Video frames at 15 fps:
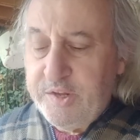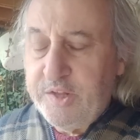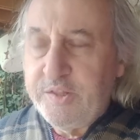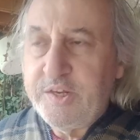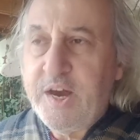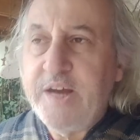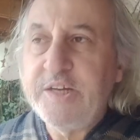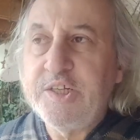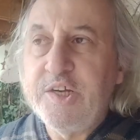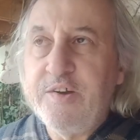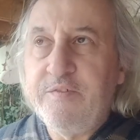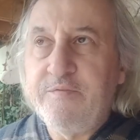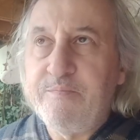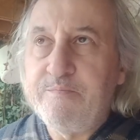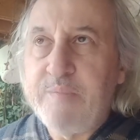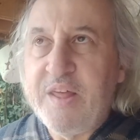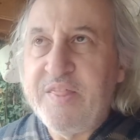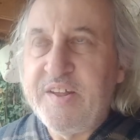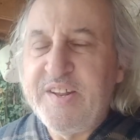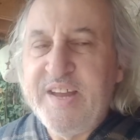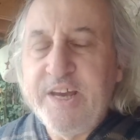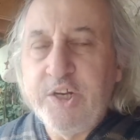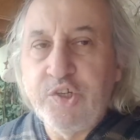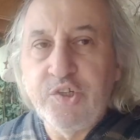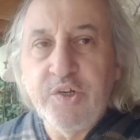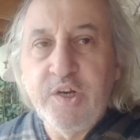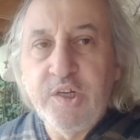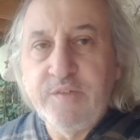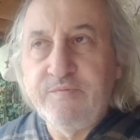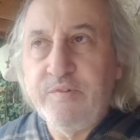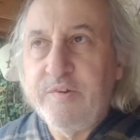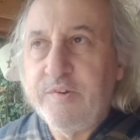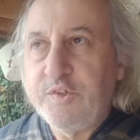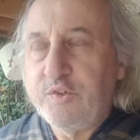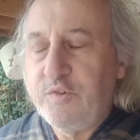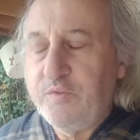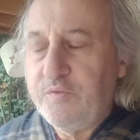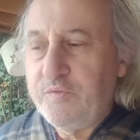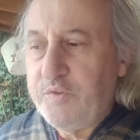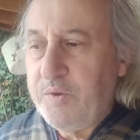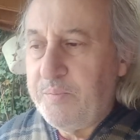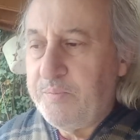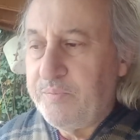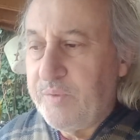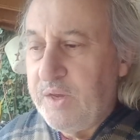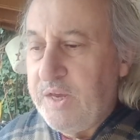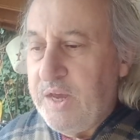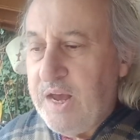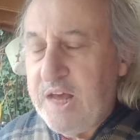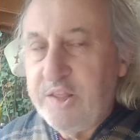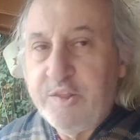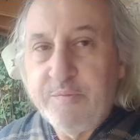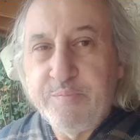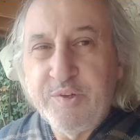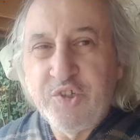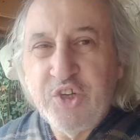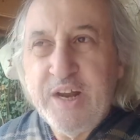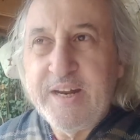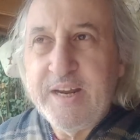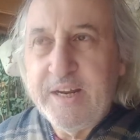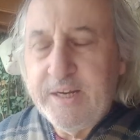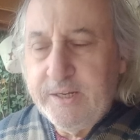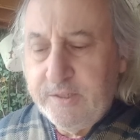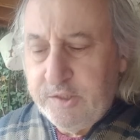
the idea of Mother Nature is very sort of anthropogenic.